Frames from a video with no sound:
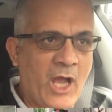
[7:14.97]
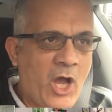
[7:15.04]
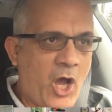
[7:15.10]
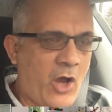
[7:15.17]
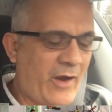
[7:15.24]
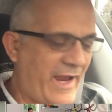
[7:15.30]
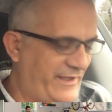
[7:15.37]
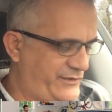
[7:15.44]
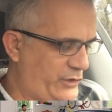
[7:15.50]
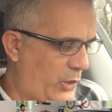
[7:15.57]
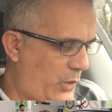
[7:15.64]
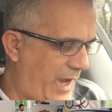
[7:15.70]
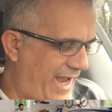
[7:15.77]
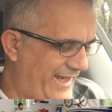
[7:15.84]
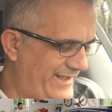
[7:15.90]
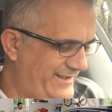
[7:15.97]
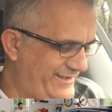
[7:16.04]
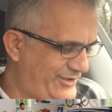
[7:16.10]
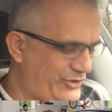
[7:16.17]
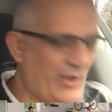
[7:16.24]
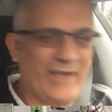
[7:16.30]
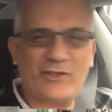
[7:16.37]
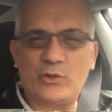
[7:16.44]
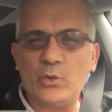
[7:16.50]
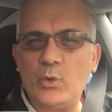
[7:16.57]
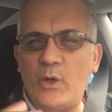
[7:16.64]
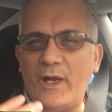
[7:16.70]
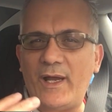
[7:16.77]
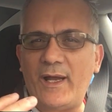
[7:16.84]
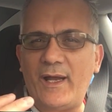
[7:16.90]
All right, so I try
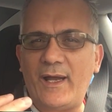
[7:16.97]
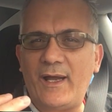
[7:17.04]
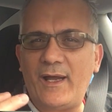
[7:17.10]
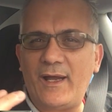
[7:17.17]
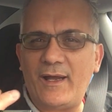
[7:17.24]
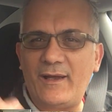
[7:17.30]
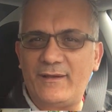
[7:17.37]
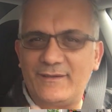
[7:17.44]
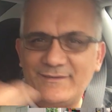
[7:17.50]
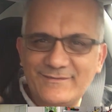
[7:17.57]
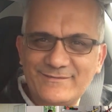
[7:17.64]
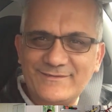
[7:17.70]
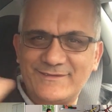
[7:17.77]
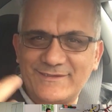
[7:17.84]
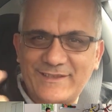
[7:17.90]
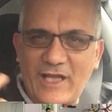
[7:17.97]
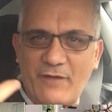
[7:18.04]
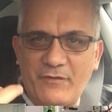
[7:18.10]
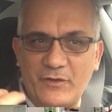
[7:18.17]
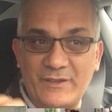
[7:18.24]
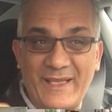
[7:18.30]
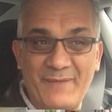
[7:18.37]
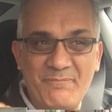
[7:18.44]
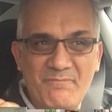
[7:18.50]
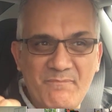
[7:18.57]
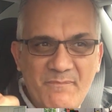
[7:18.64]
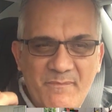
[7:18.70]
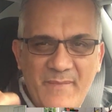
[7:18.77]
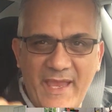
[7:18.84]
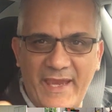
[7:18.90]
to cover the
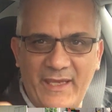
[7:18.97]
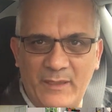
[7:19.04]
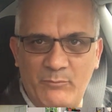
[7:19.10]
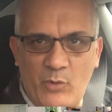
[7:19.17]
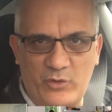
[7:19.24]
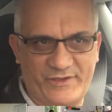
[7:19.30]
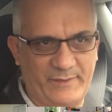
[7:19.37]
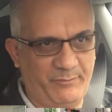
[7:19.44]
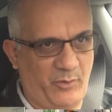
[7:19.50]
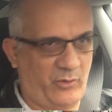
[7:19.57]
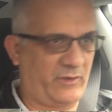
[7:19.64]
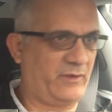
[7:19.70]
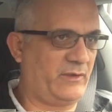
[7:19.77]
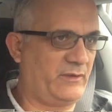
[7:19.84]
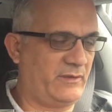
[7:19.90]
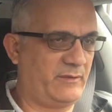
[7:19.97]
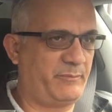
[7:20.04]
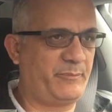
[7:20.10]
main, most important